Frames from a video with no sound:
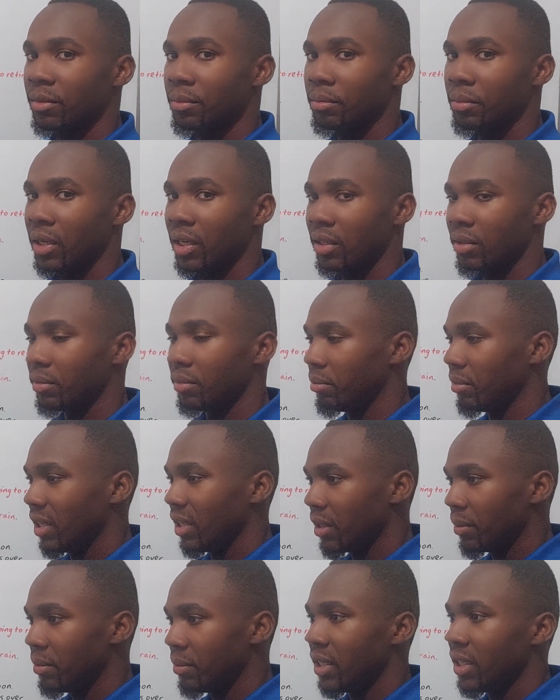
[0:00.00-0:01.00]
but
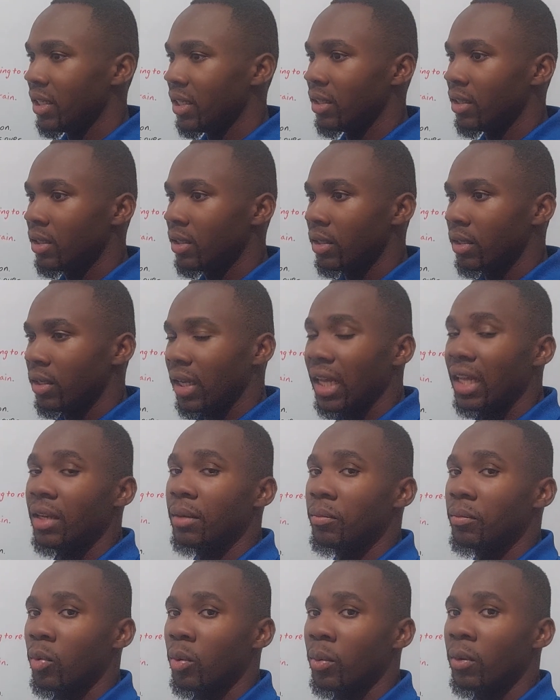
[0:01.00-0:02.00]
maybe in
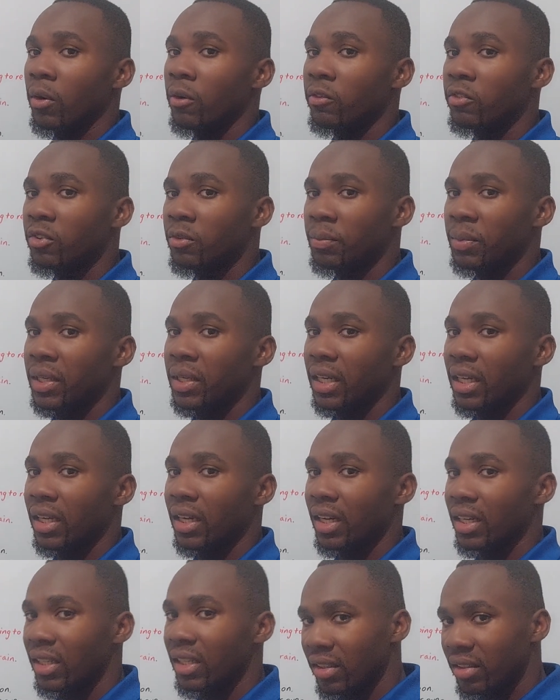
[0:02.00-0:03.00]
the moment of speaking,
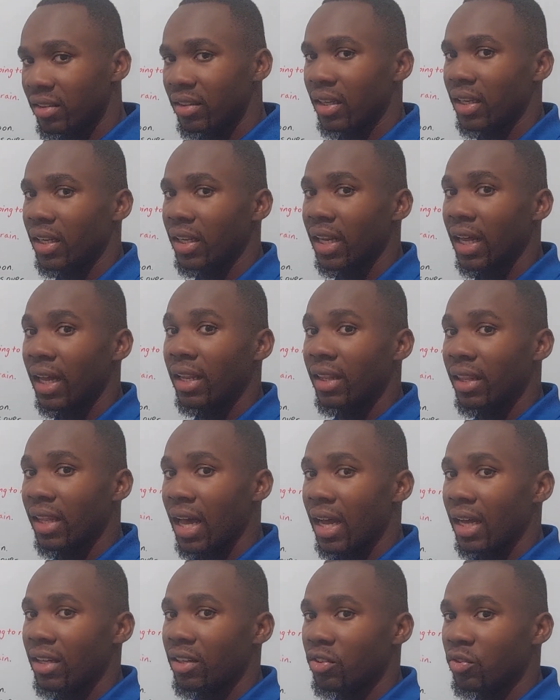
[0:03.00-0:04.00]
I decided that
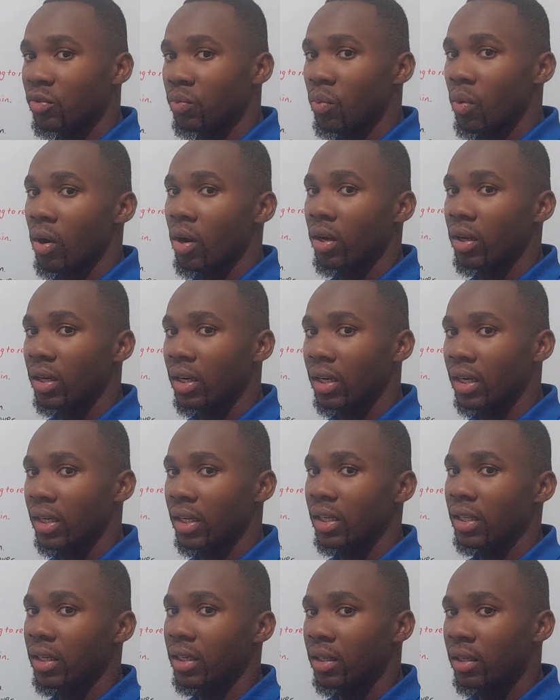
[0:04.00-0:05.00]
that is what
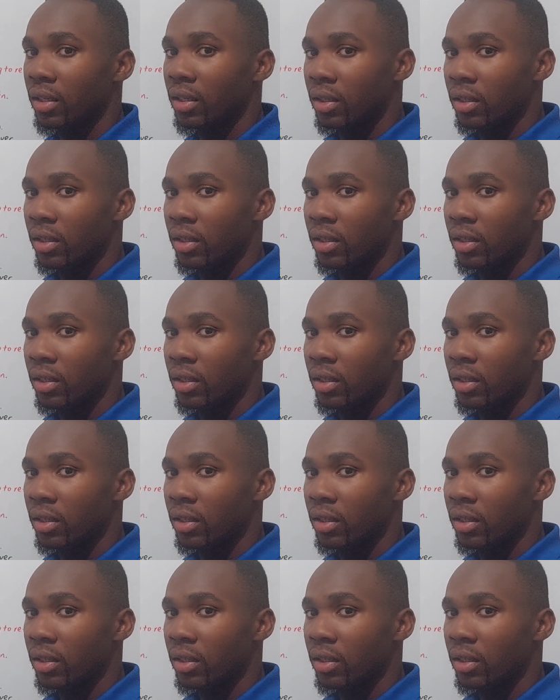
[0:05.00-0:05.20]
in